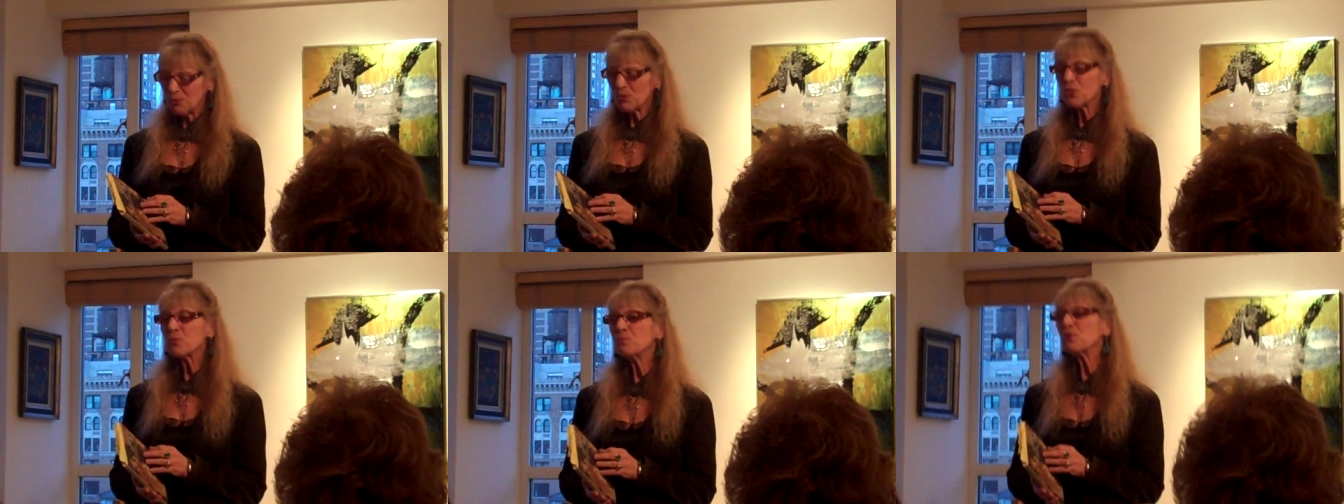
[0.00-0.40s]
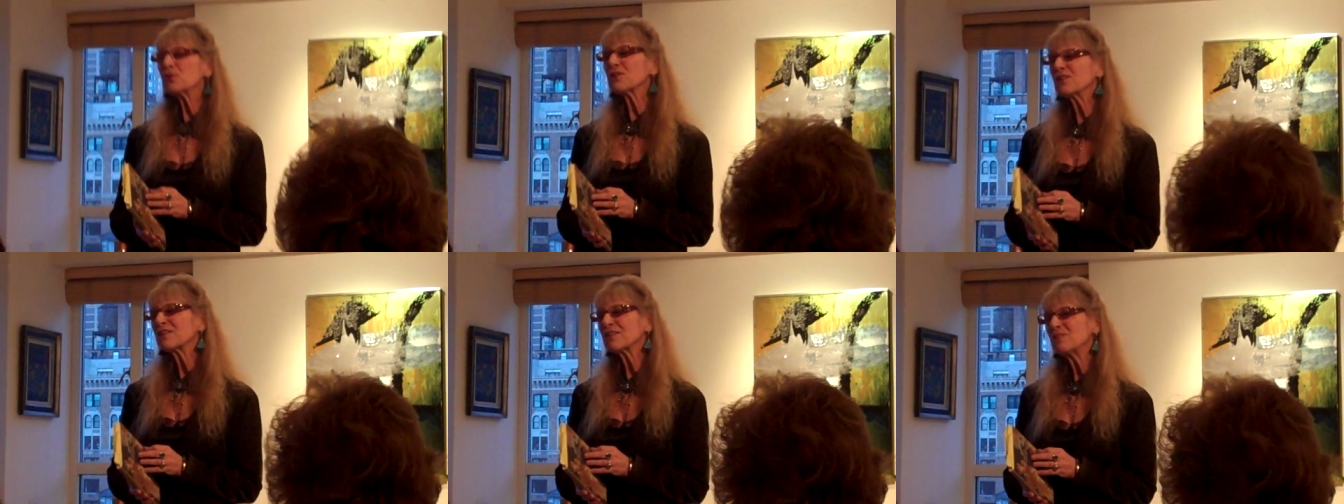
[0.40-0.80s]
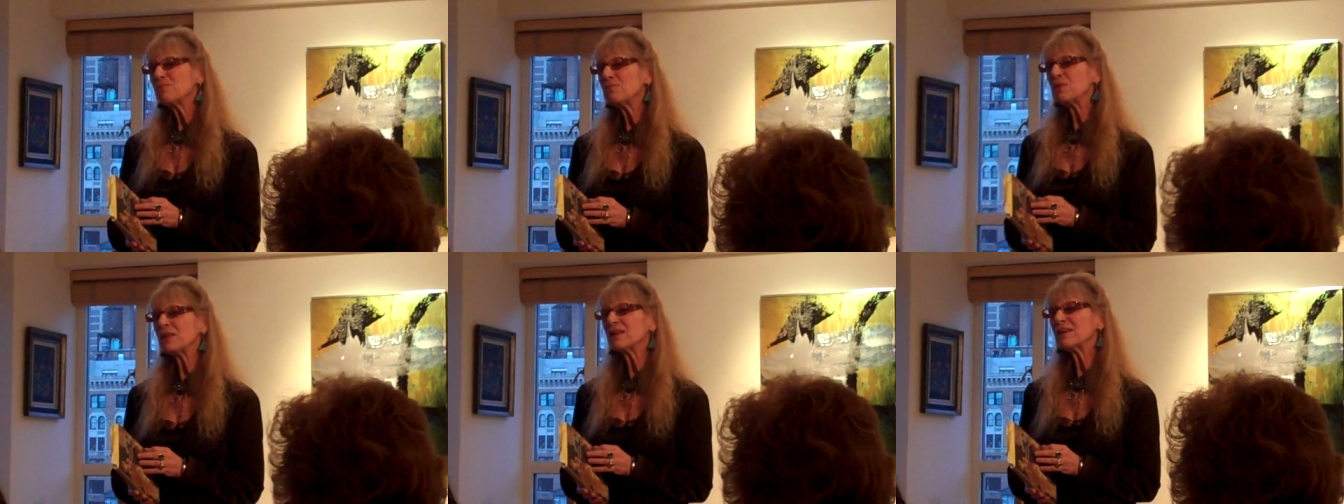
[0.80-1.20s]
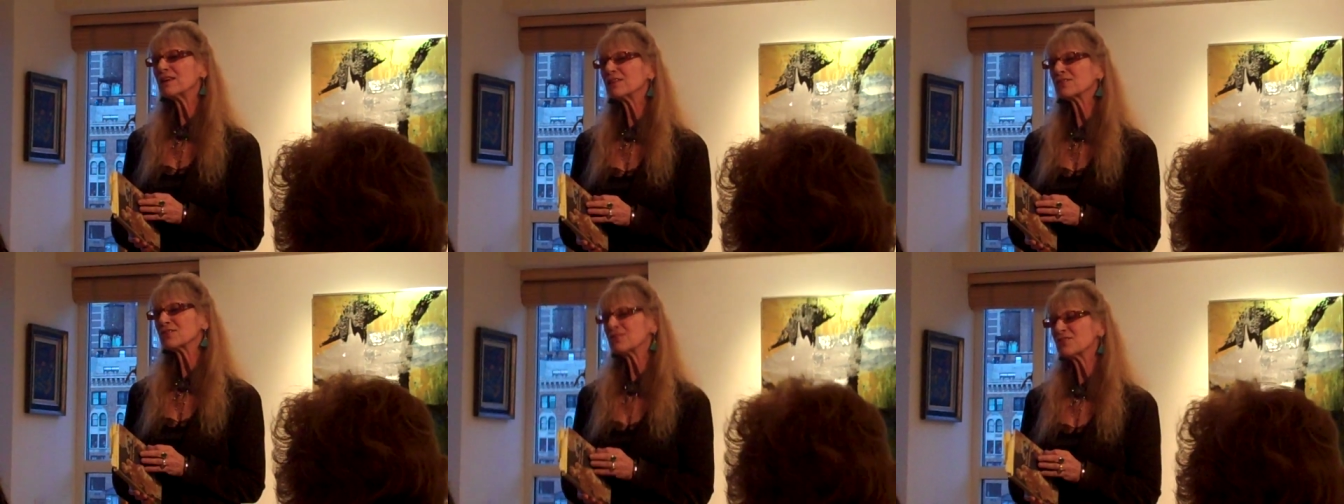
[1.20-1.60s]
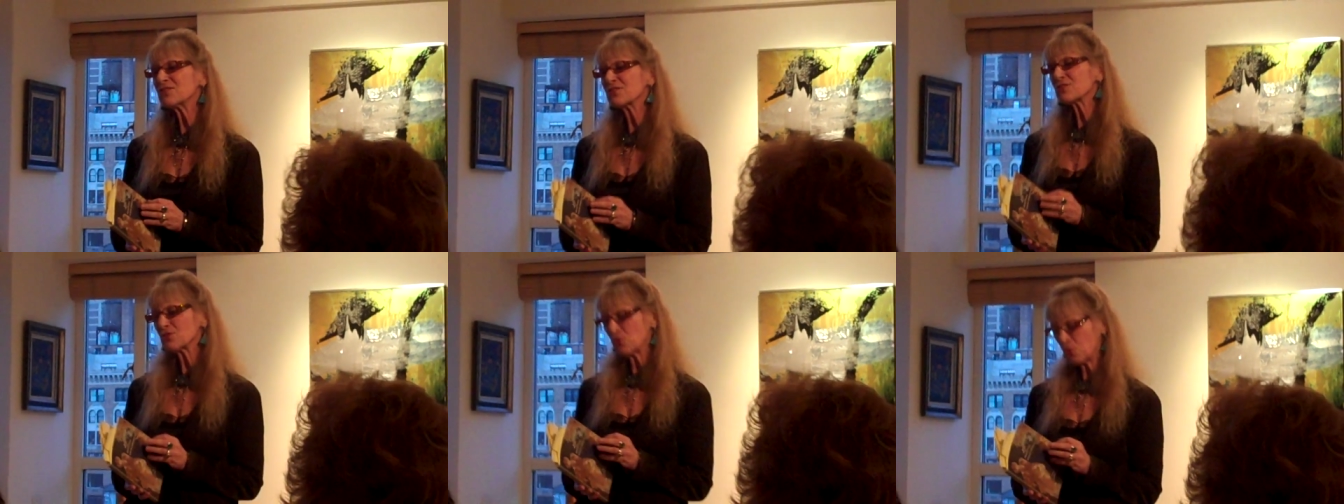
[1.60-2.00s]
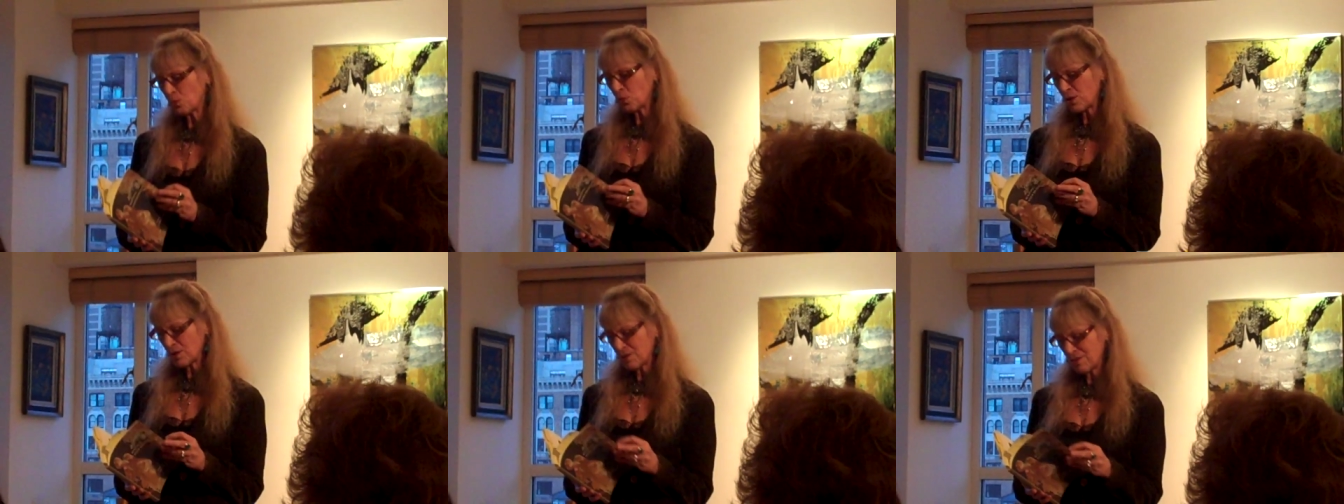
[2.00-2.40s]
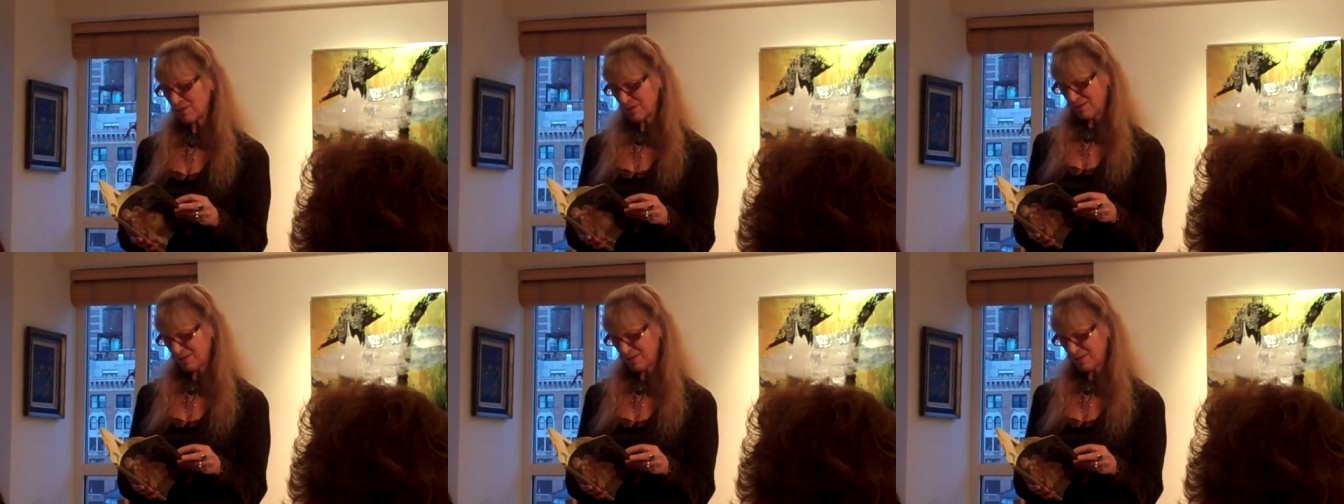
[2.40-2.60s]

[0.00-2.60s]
Well, the book begins with